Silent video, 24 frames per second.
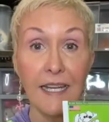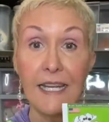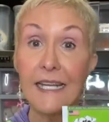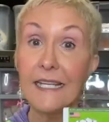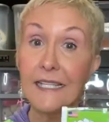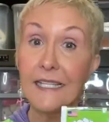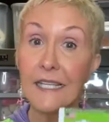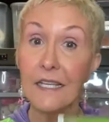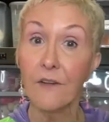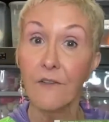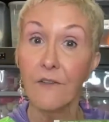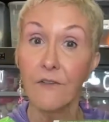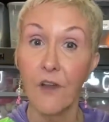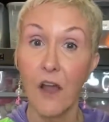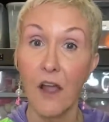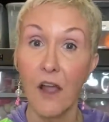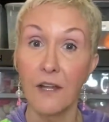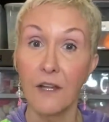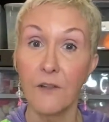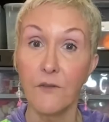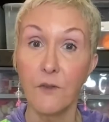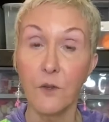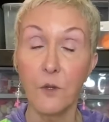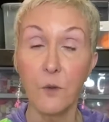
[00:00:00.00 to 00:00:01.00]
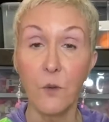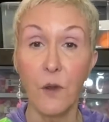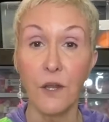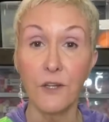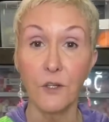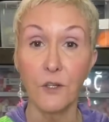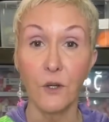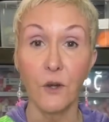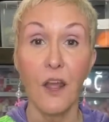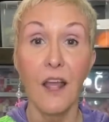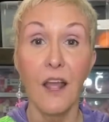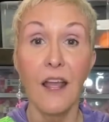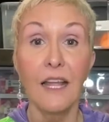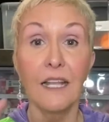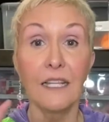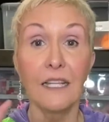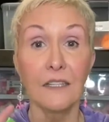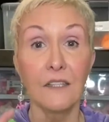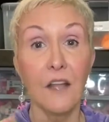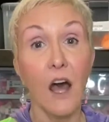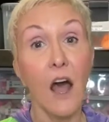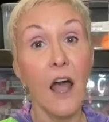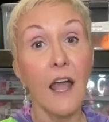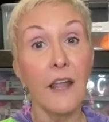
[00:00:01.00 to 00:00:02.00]
easy to find if you go under
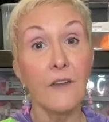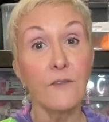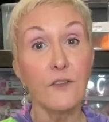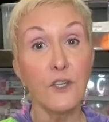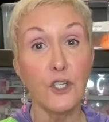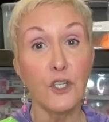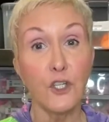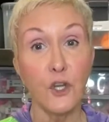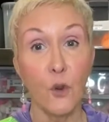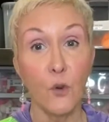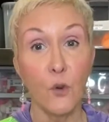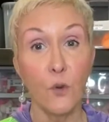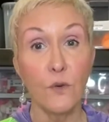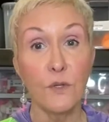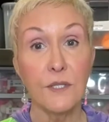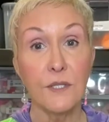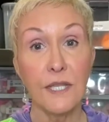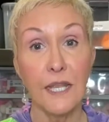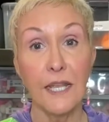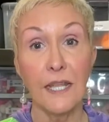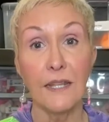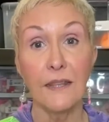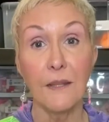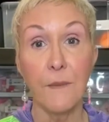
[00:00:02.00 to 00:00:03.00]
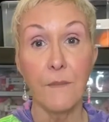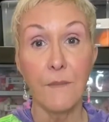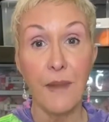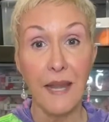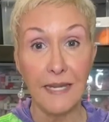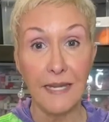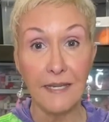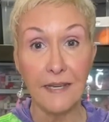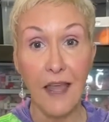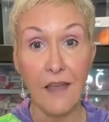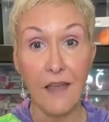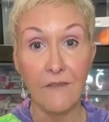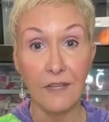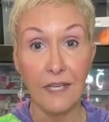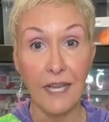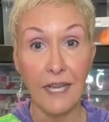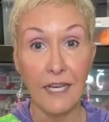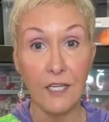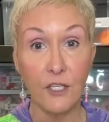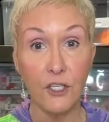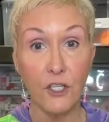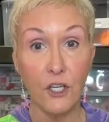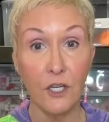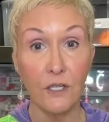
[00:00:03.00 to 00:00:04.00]
live shows in the main
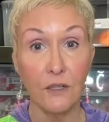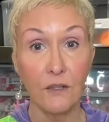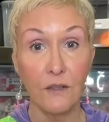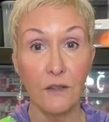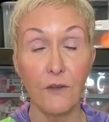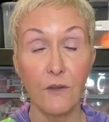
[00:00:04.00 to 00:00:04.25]
navigation.